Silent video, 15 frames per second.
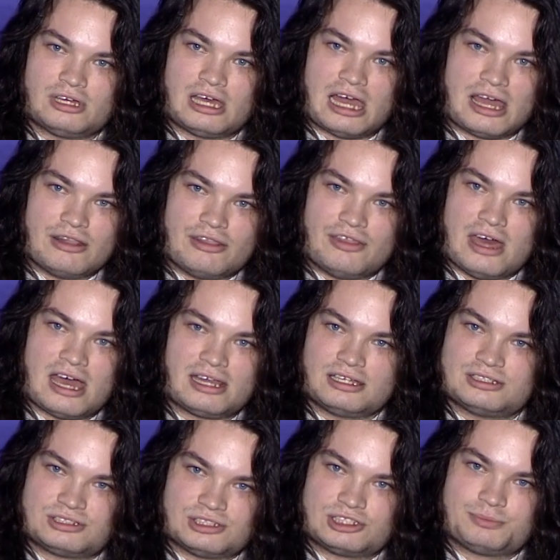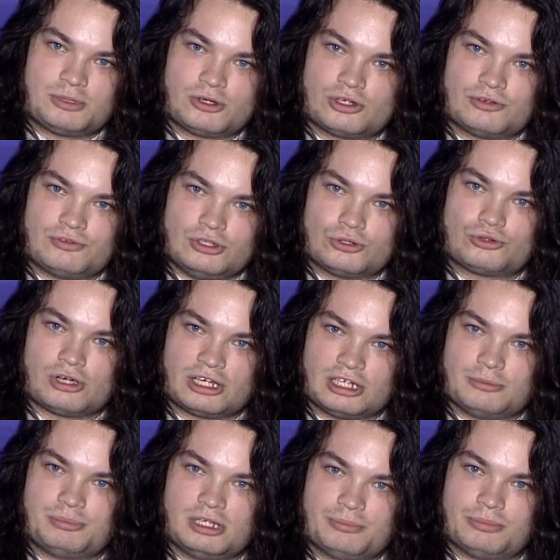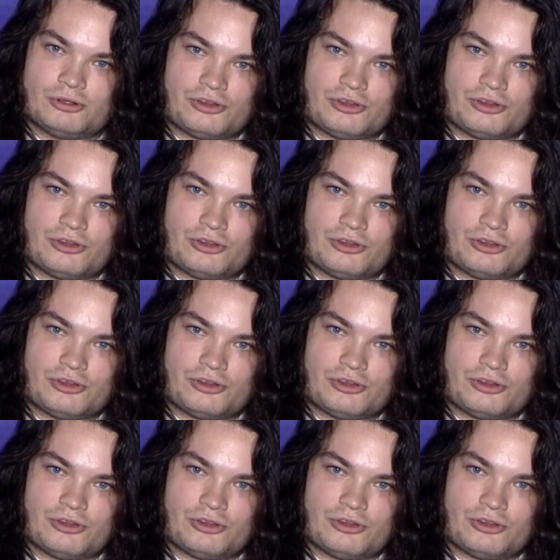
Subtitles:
And that is the spirit of the Ukrainian people